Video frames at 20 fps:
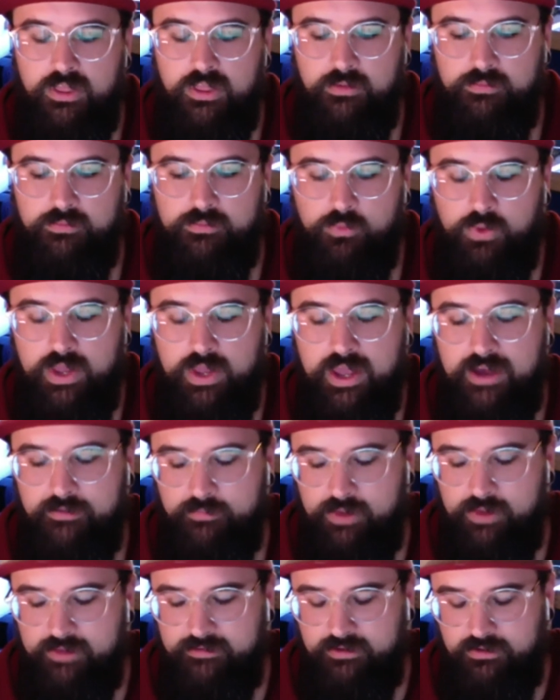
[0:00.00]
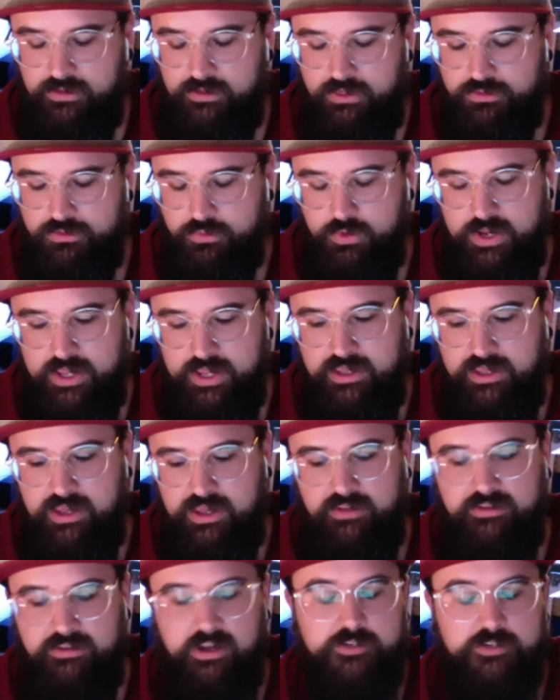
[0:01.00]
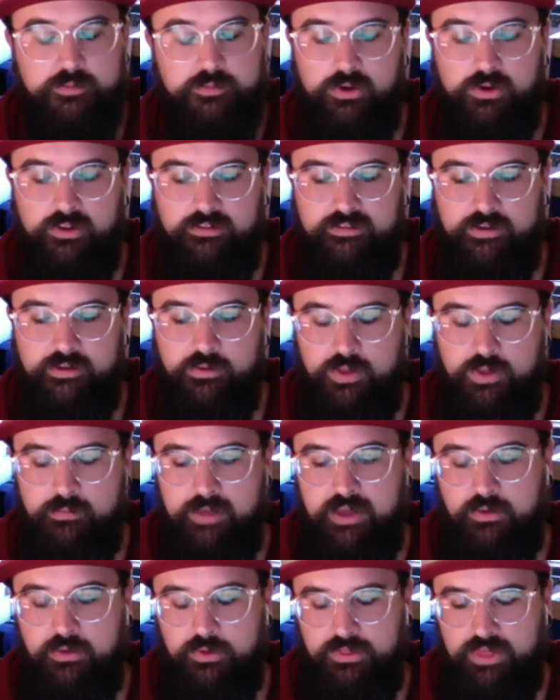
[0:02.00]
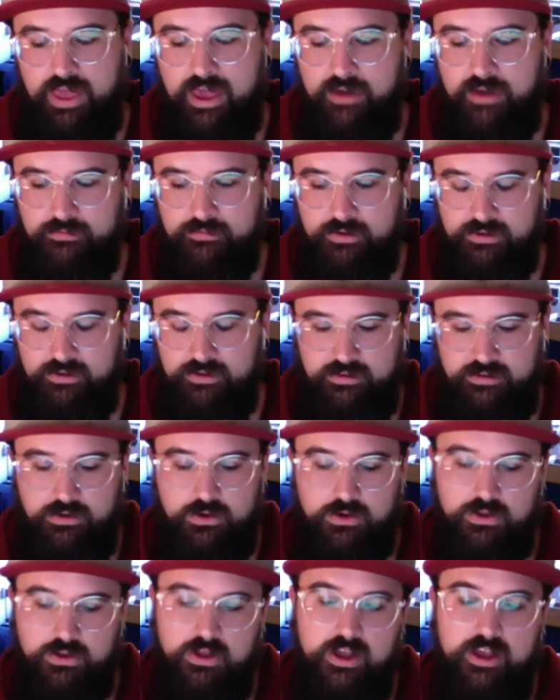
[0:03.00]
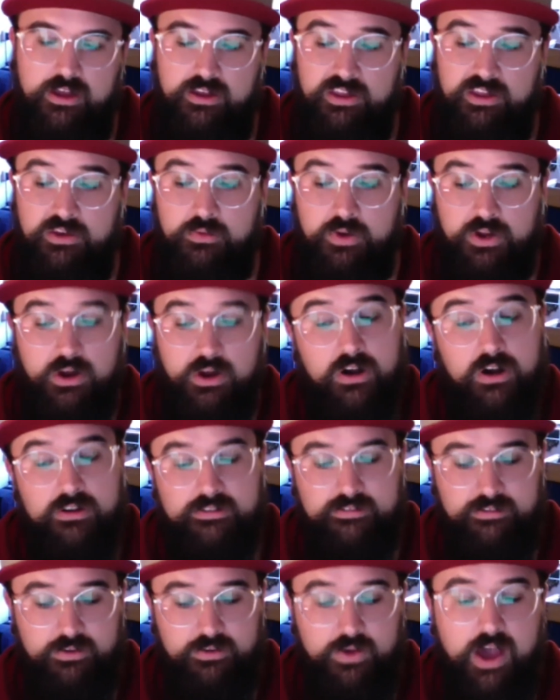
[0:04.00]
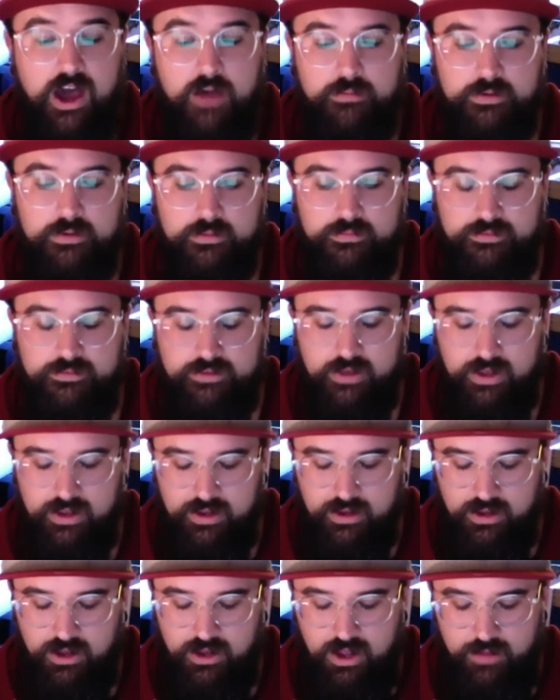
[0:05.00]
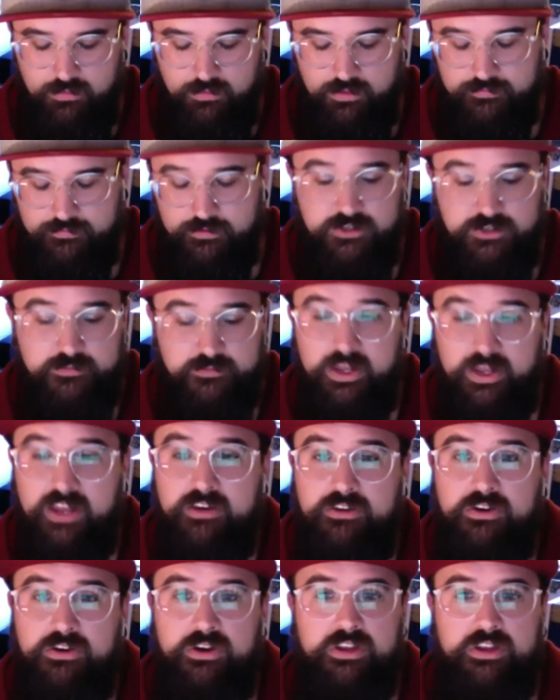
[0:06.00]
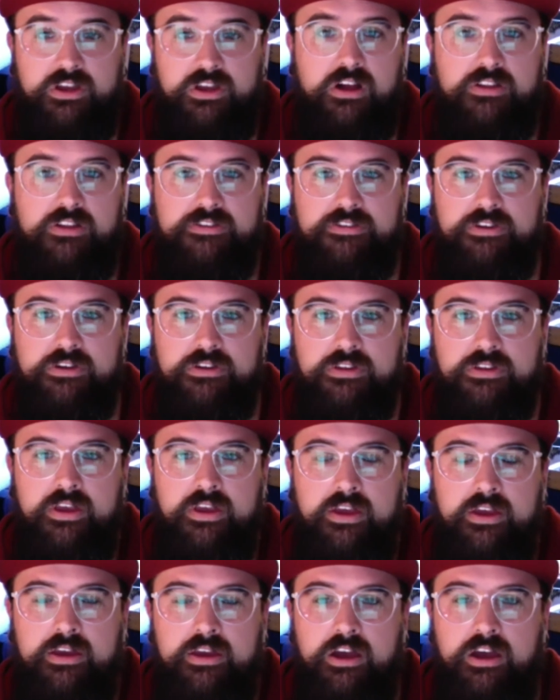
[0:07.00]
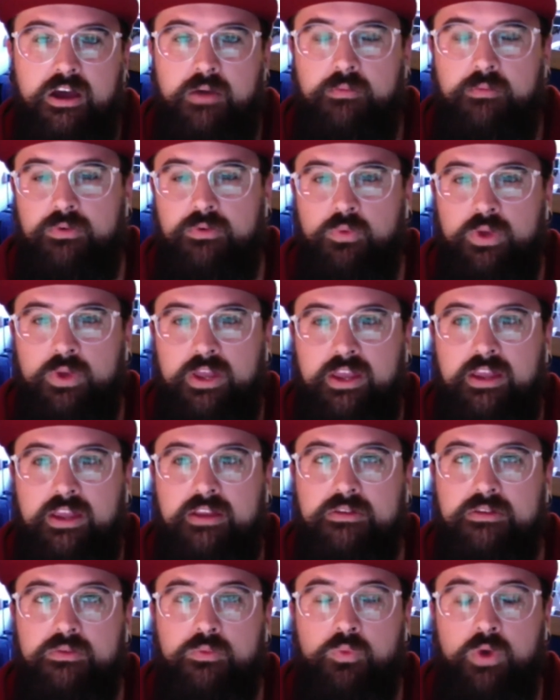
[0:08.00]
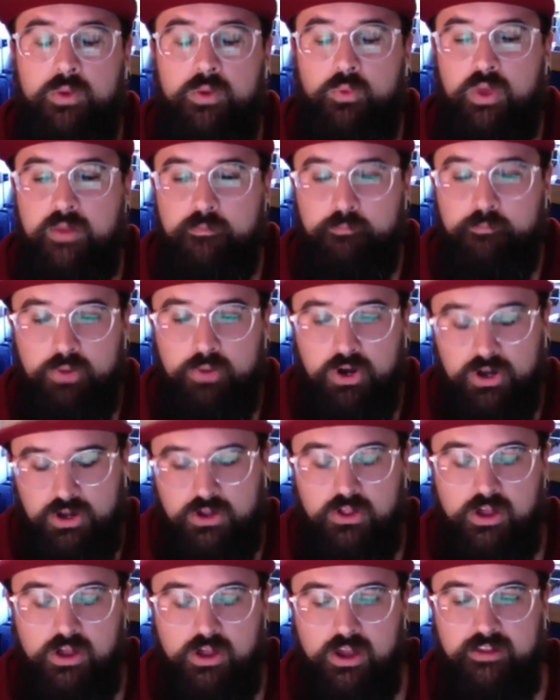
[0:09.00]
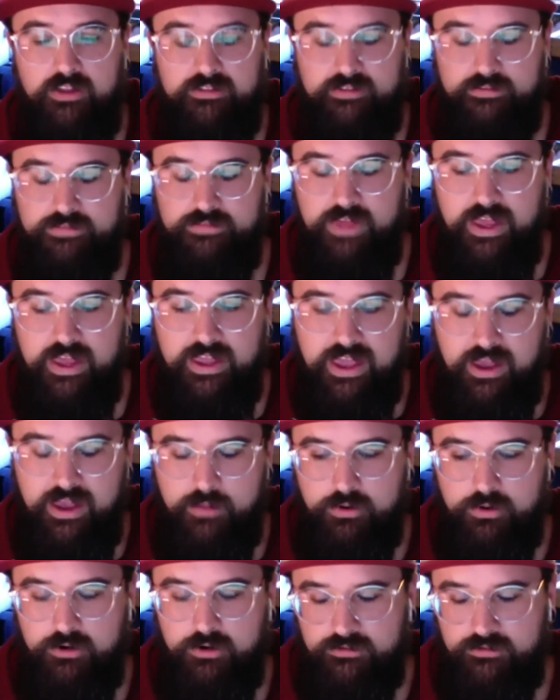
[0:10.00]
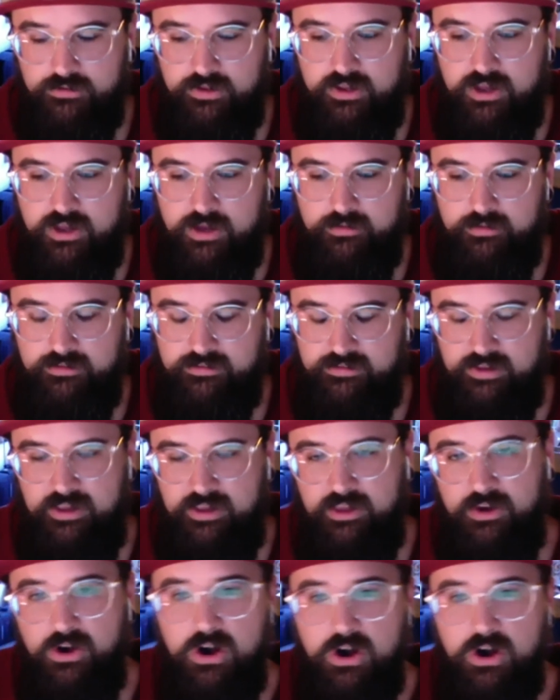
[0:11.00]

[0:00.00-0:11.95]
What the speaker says: we have basically 3 key touch points that we make with every single client in regards to albums. The first being during the consult. When we book clients, if they can't personally come and sit in our